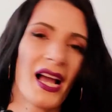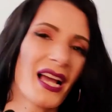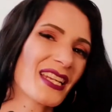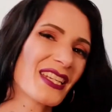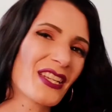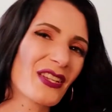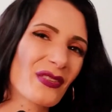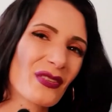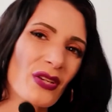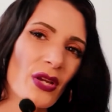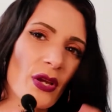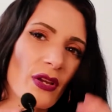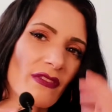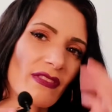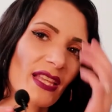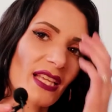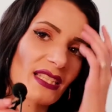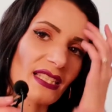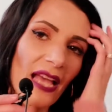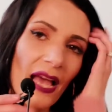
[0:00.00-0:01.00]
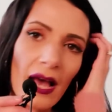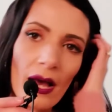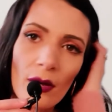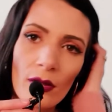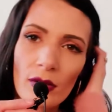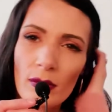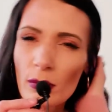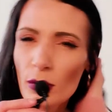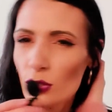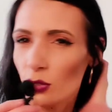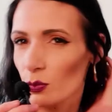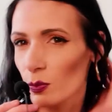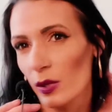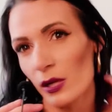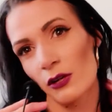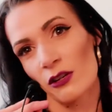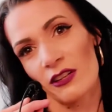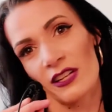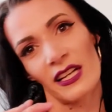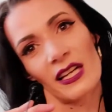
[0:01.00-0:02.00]
I don't know if that's how the model
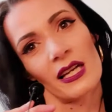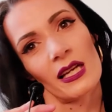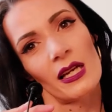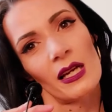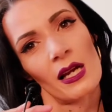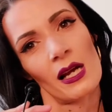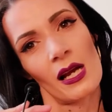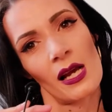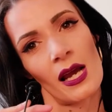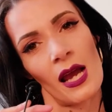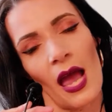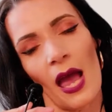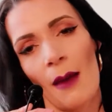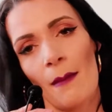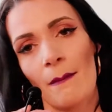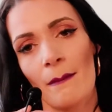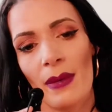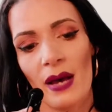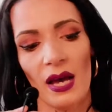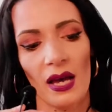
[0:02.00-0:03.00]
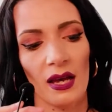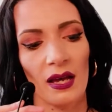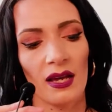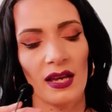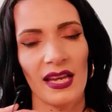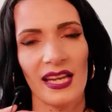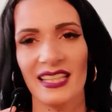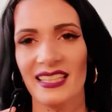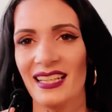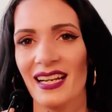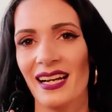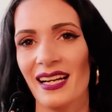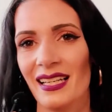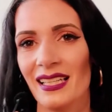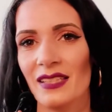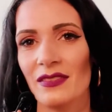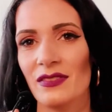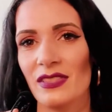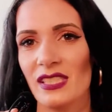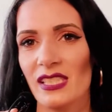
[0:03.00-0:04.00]
will wear it, but it
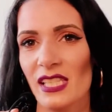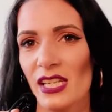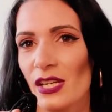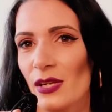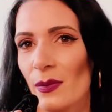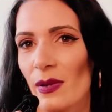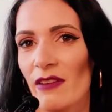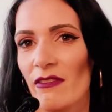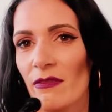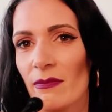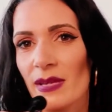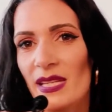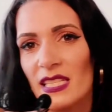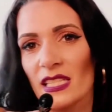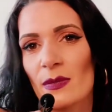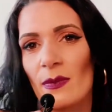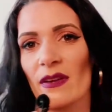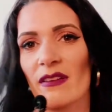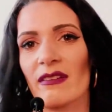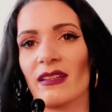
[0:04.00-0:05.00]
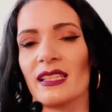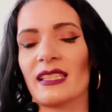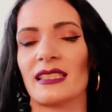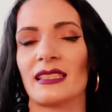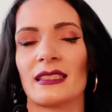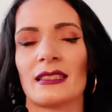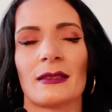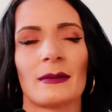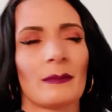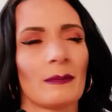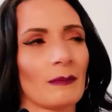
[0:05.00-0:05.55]
kind of is the only way for me to wear it because,